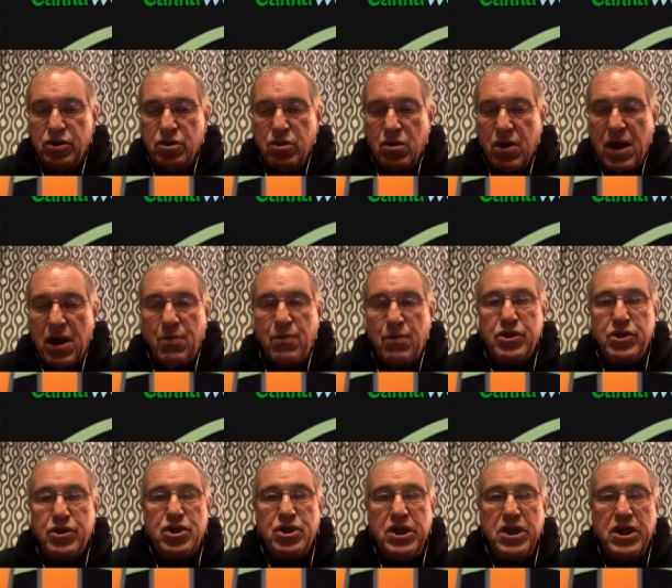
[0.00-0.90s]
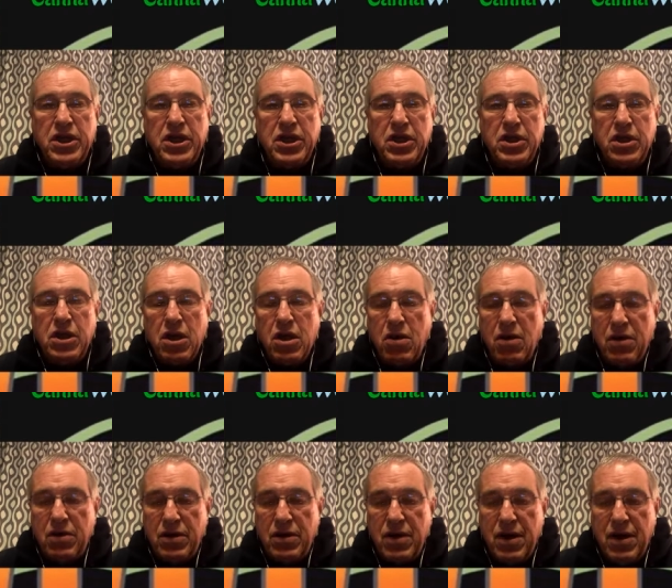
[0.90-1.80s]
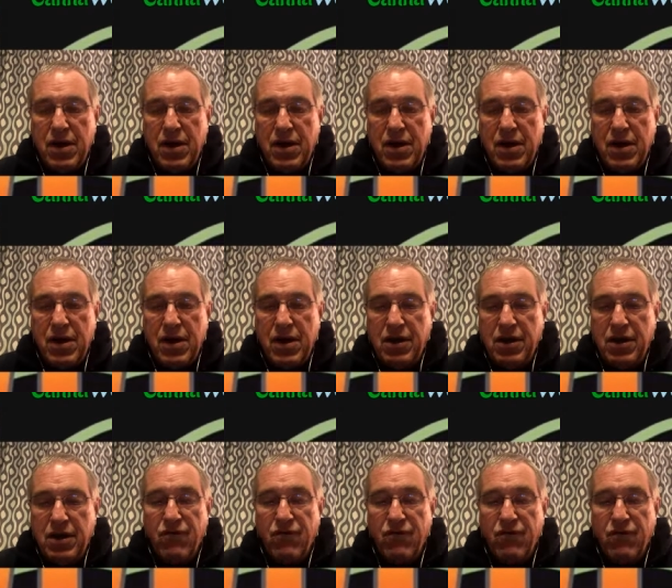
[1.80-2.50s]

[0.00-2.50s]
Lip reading: So I would sneak in there and